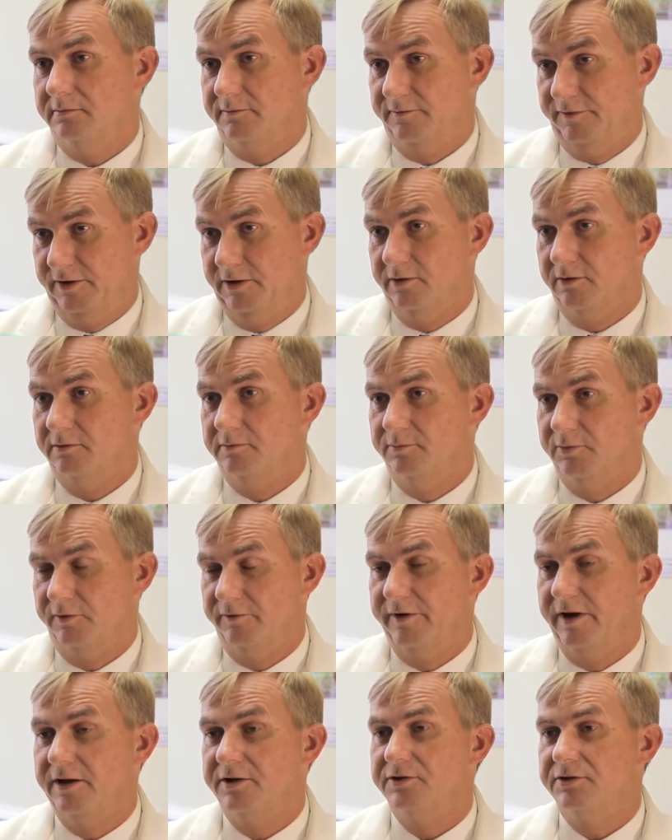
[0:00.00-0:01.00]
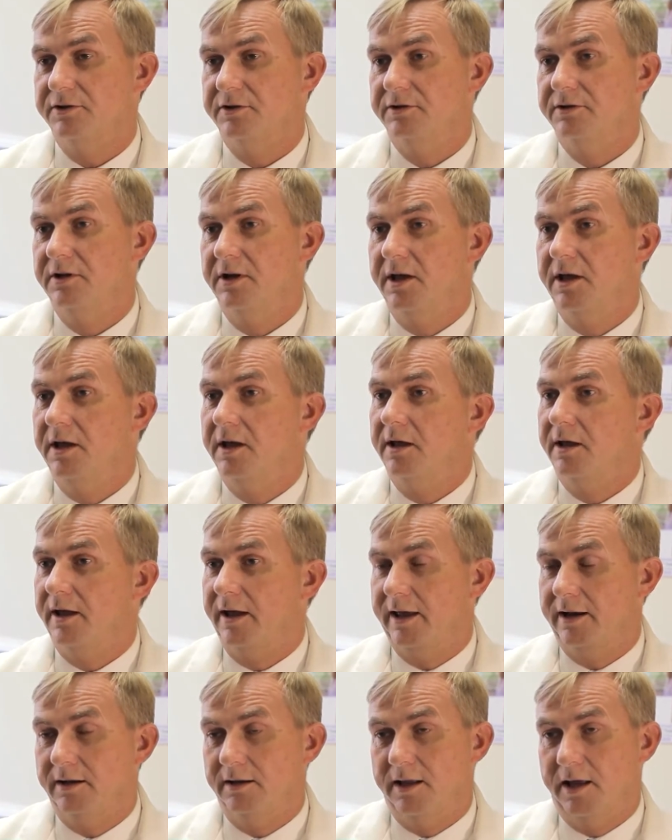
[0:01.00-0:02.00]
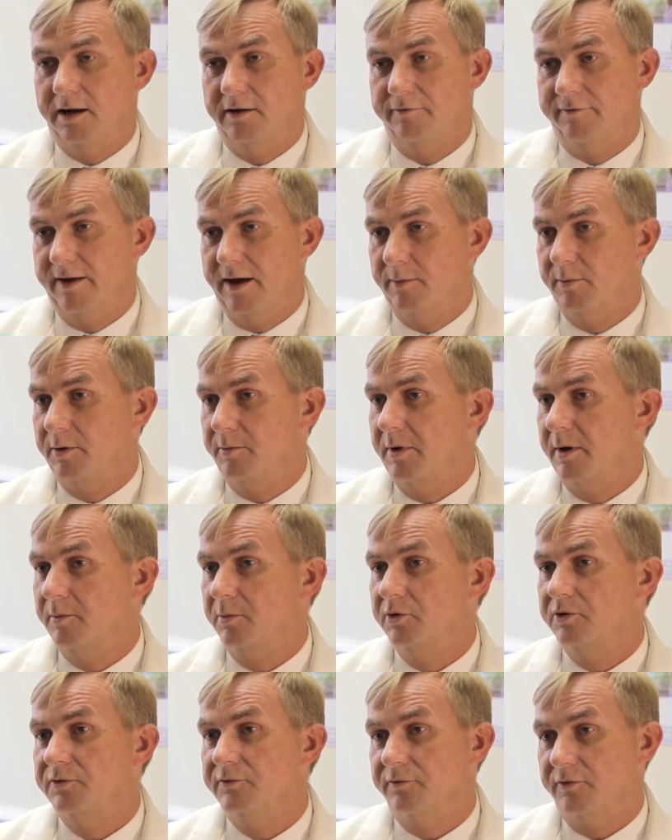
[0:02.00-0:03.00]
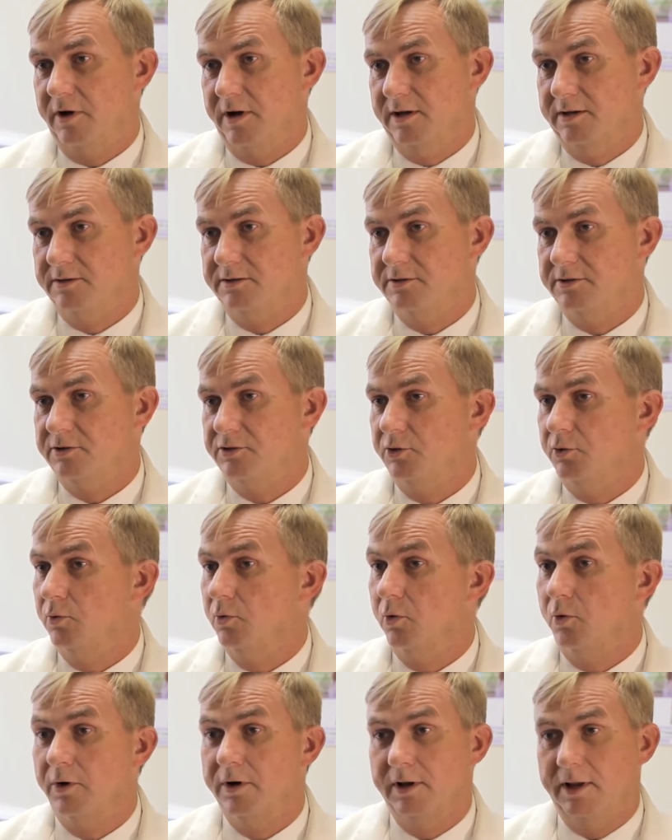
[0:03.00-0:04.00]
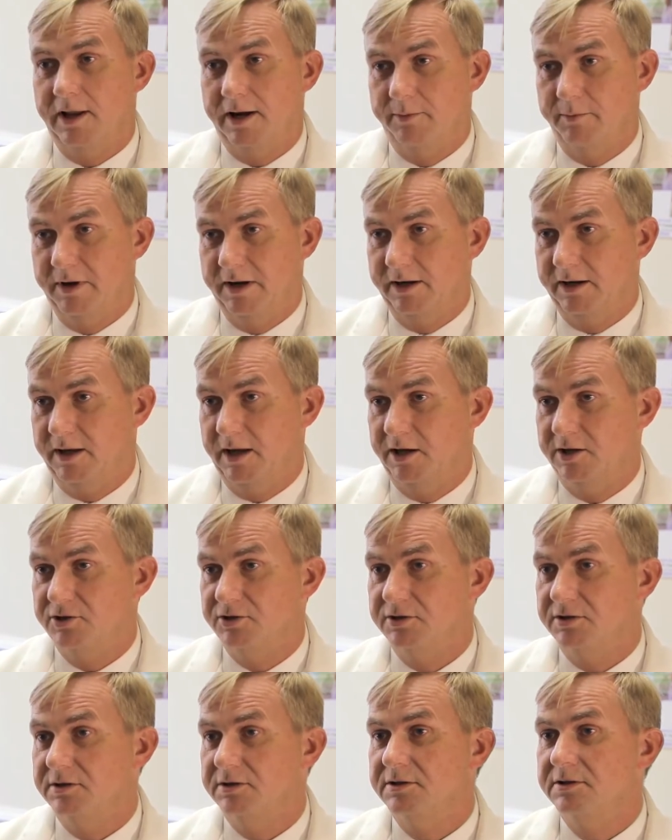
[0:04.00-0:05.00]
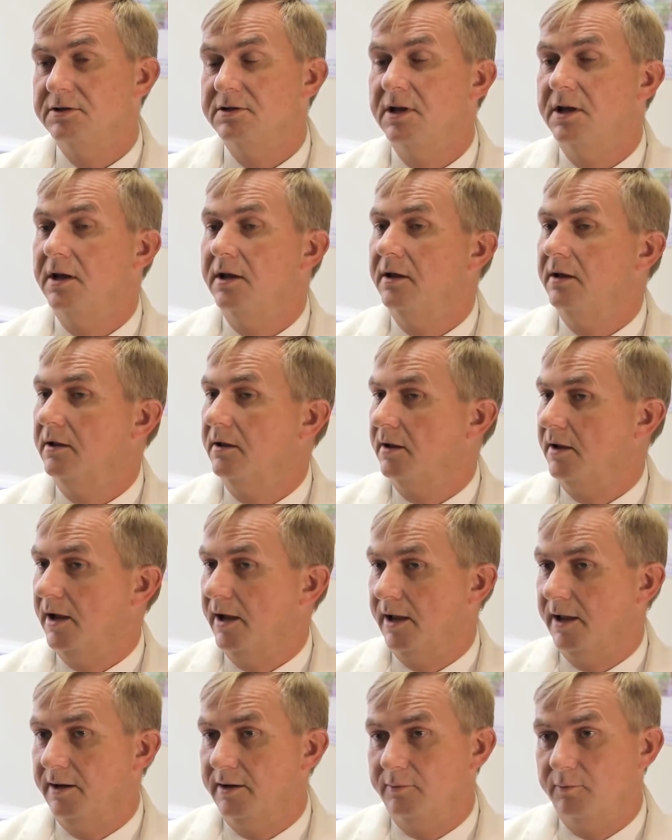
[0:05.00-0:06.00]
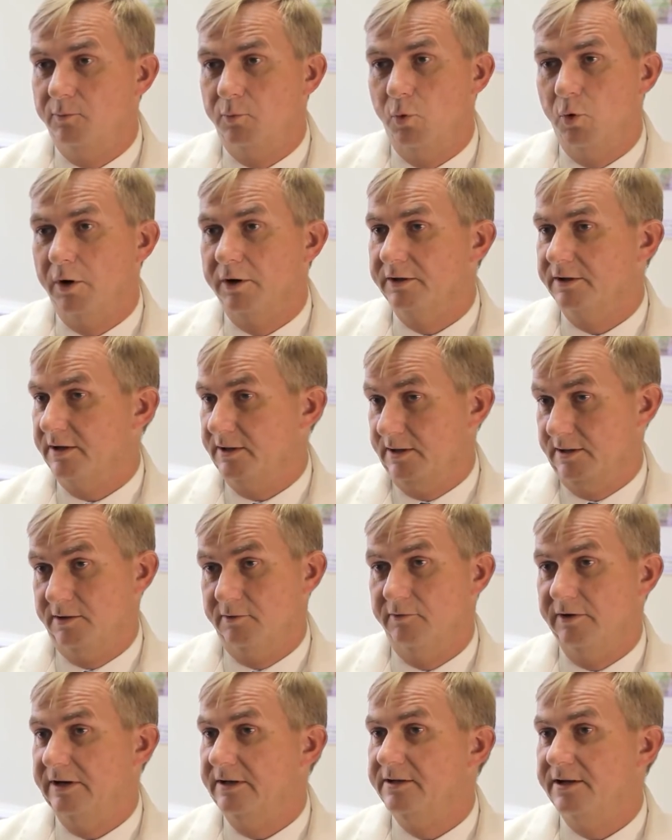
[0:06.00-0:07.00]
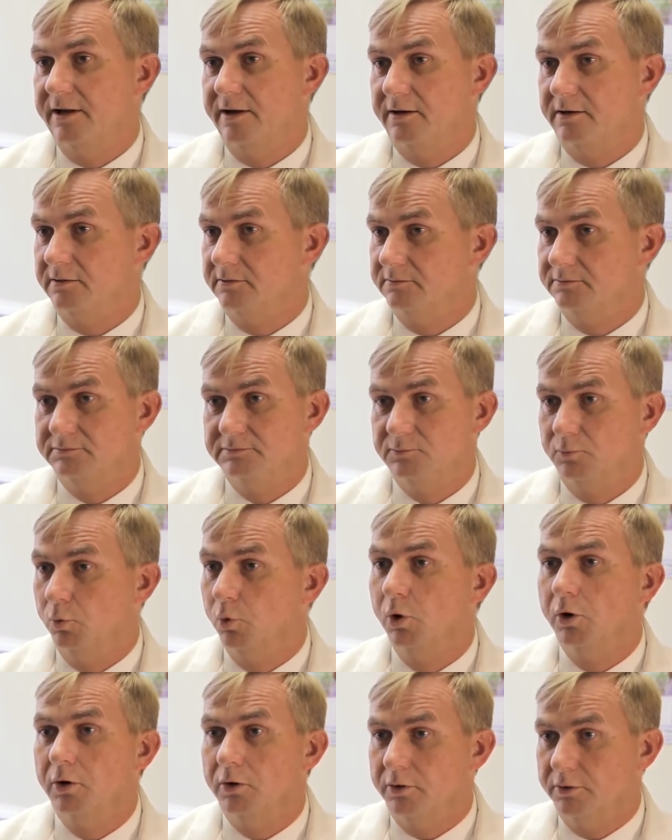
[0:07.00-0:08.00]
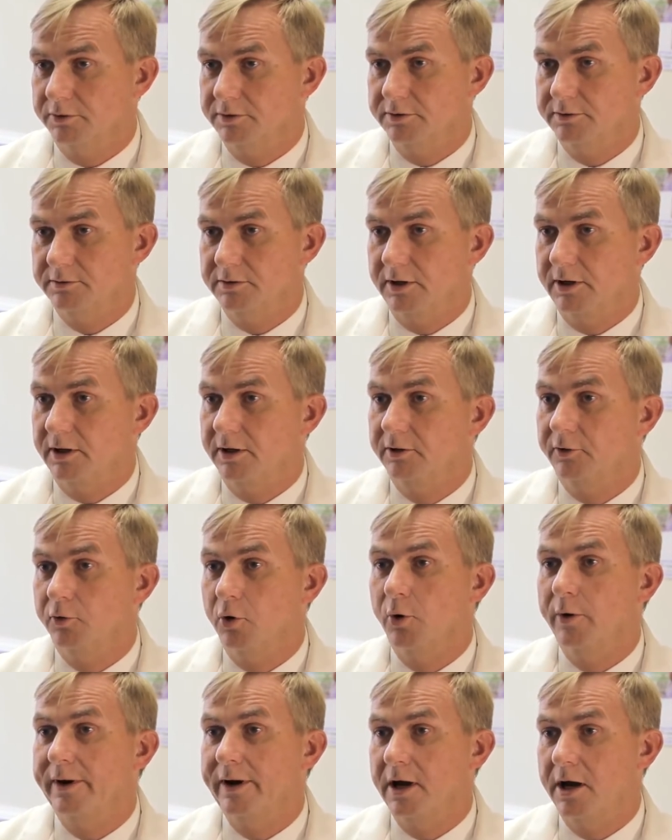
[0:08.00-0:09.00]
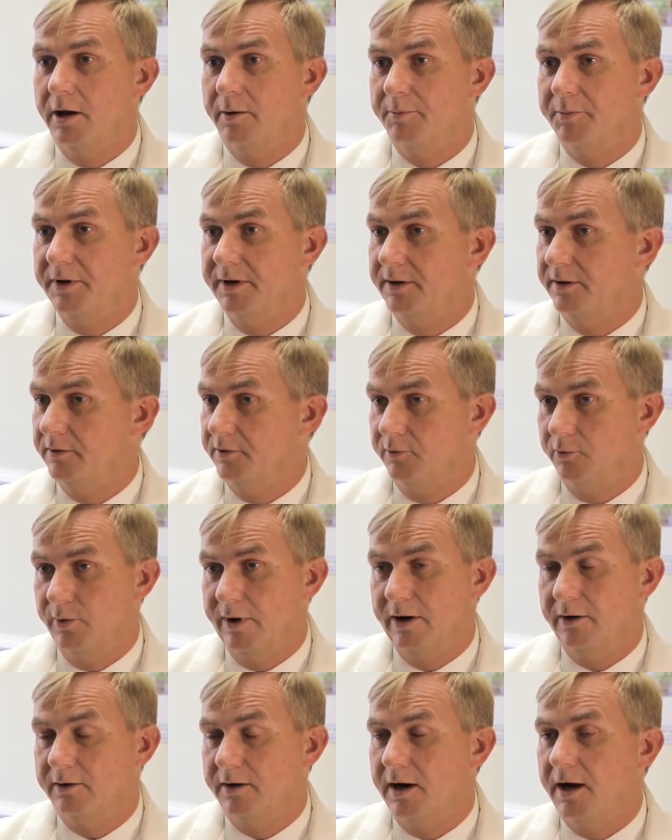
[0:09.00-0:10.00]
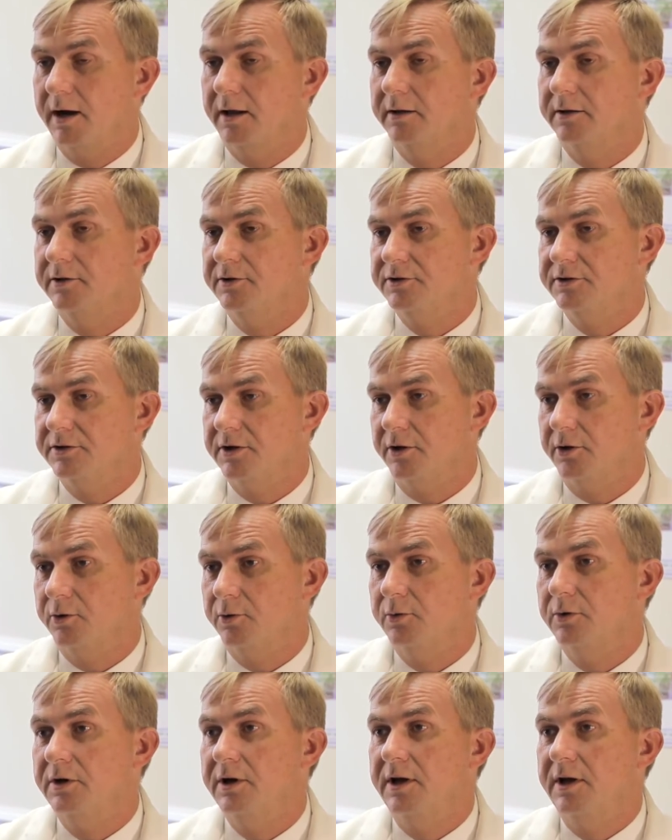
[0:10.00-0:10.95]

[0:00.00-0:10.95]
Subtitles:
field, profession. I had a lot of family members, friends who were on a lot of medications. I worked in the retail world growing up and throughout college, so